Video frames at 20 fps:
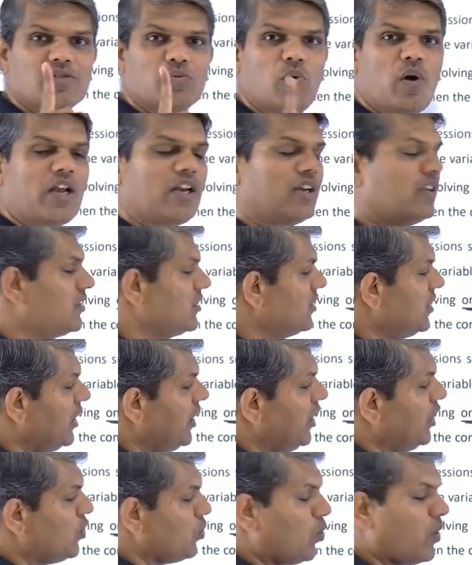1. 3
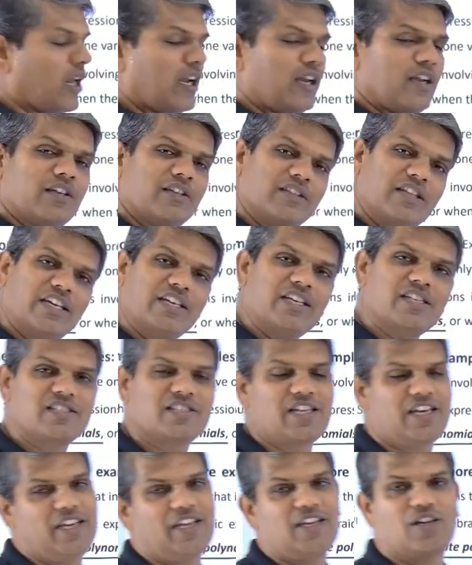into 1, that is
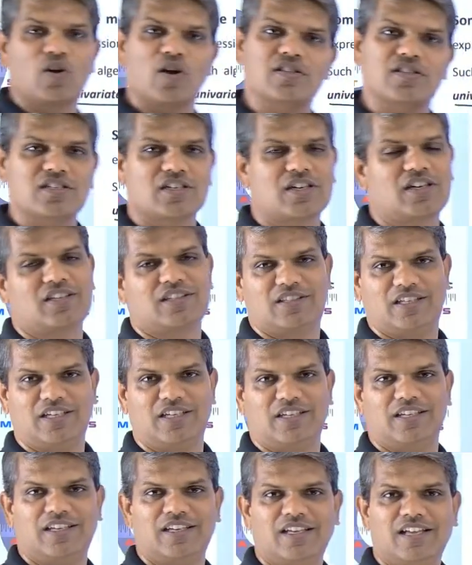3, constant 3.
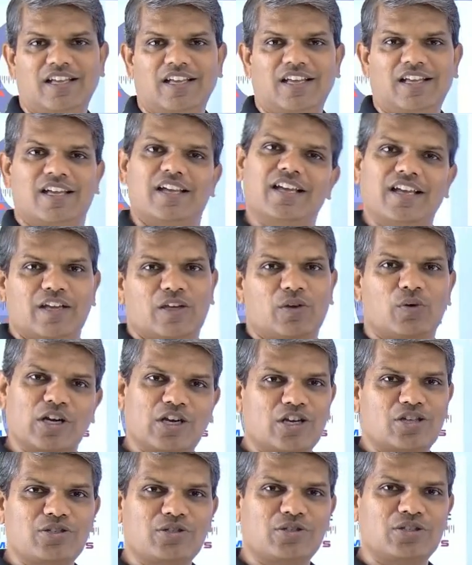You
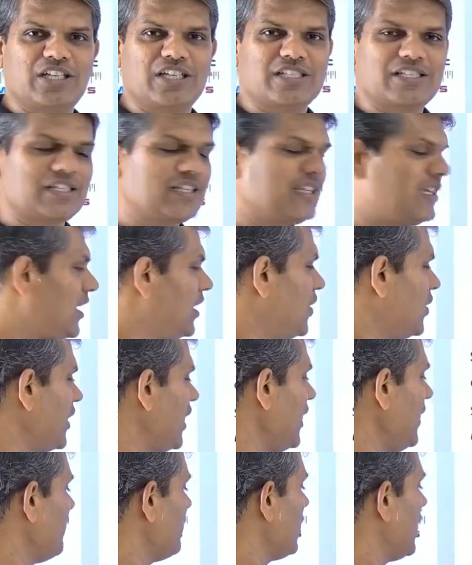understood this? Okay,
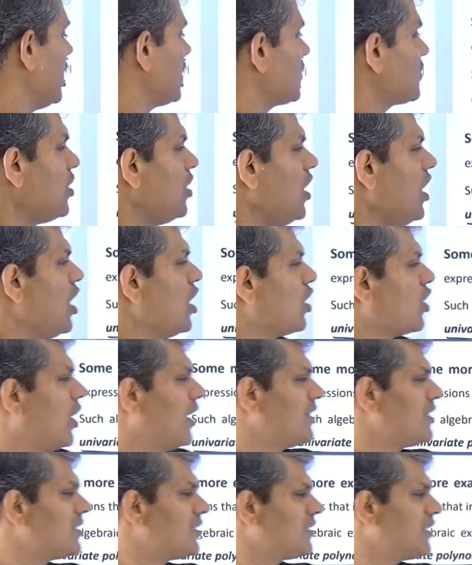so
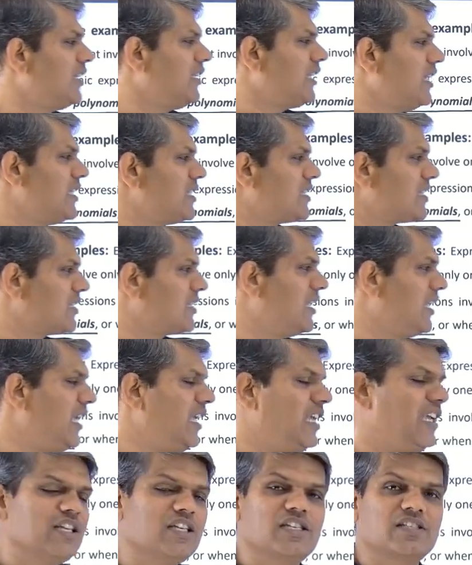constant is
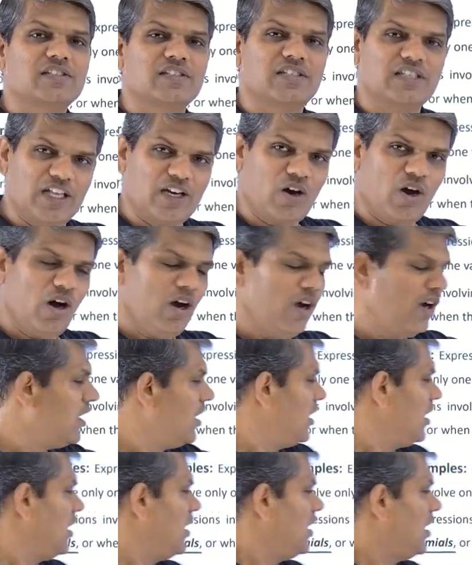0.
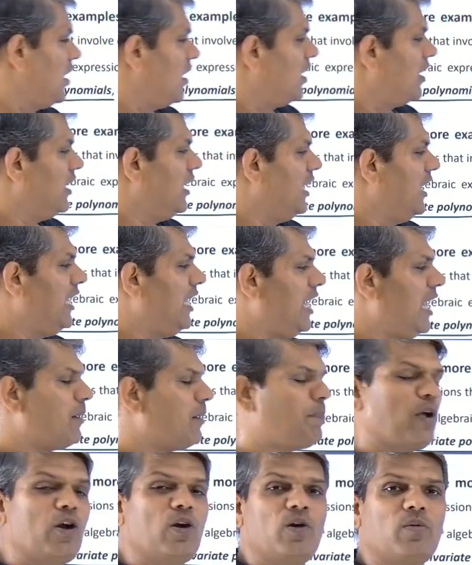Linear
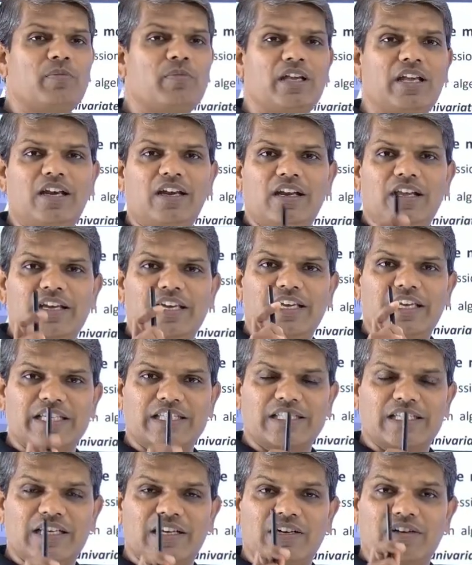polynomial is
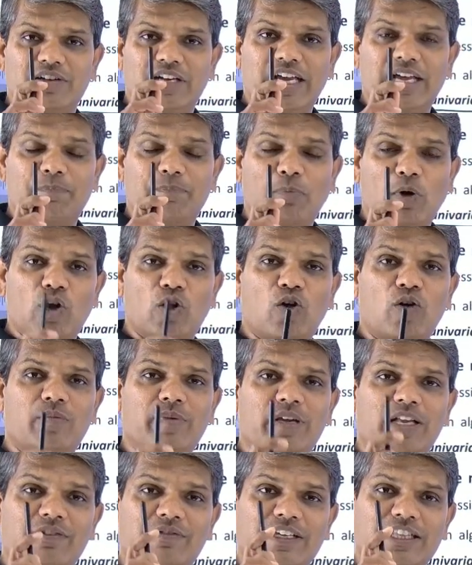a
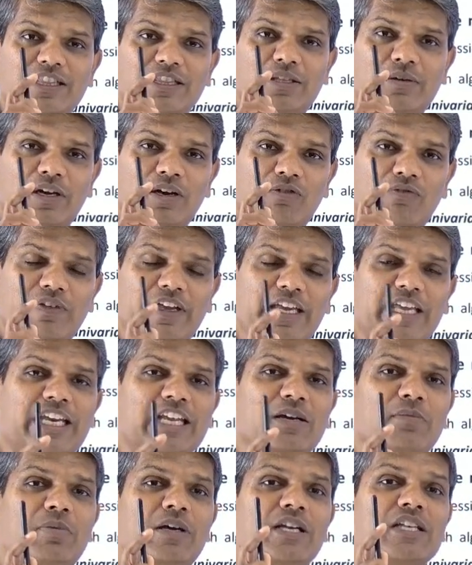polynomial with
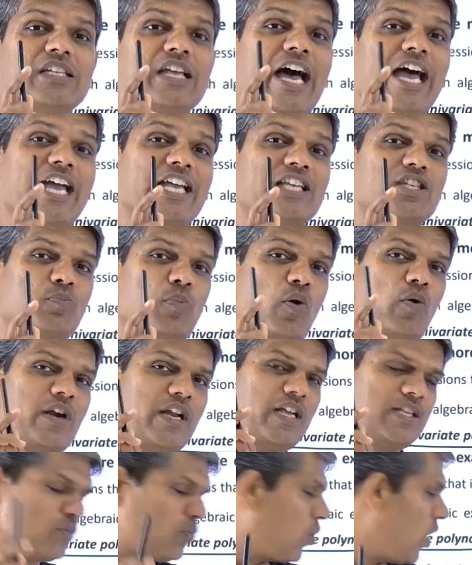variables highest power
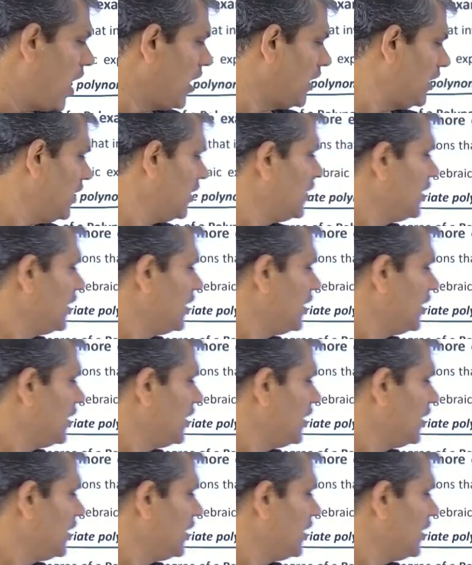as 1.